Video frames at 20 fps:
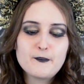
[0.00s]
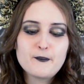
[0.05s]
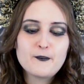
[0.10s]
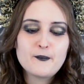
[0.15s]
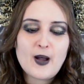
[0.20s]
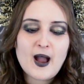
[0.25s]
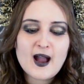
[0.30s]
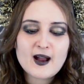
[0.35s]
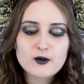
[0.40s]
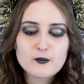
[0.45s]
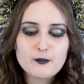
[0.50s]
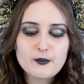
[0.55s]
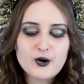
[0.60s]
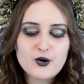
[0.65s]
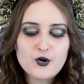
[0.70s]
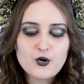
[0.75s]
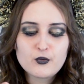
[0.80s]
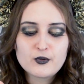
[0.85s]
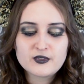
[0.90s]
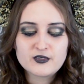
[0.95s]
back
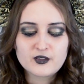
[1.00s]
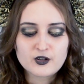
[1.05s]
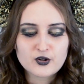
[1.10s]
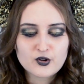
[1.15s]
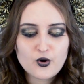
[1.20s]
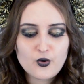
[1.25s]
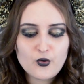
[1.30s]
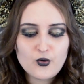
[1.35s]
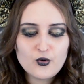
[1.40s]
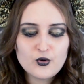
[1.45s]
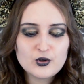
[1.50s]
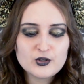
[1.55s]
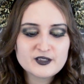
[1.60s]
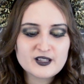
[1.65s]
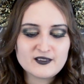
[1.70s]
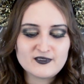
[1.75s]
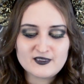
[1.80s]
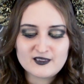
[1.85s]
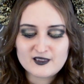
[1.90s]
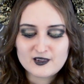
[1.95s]
bow with the gold
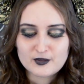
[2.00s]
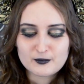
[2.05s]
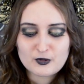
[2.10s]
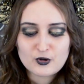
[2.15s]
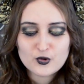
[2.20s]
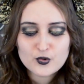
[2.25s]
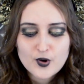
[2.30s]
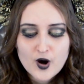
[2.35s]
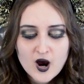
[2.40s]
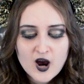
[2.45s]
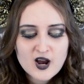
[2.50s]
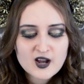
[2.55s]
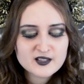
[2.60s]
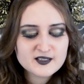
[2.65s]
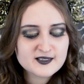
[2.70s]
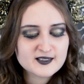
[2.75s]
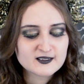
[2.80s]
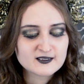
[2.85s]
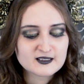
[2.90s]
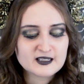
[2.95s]
and the
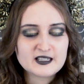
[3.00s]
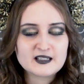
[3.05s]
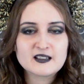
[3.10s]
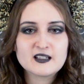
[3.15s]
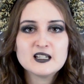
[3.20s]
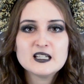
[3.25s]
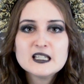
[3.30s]
cross and like,